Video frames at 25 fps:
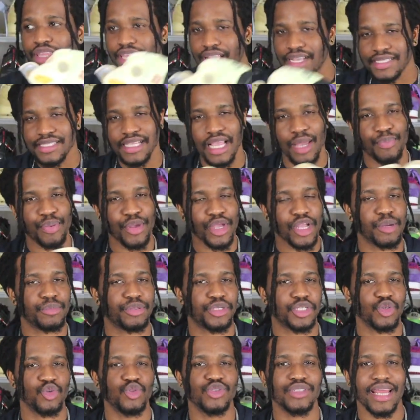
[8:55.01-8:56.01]
Yes, I pick up
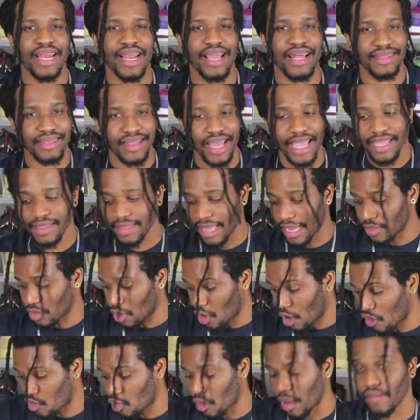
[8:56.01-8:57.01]
shoes that I like
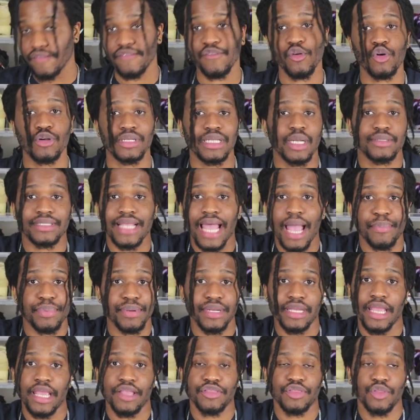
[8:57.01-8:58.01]
the Off-White 4s. I was happy
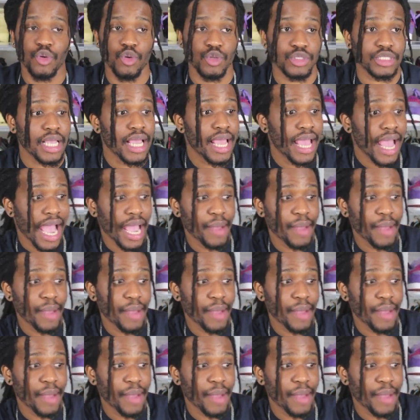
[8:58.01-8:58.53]
to get those.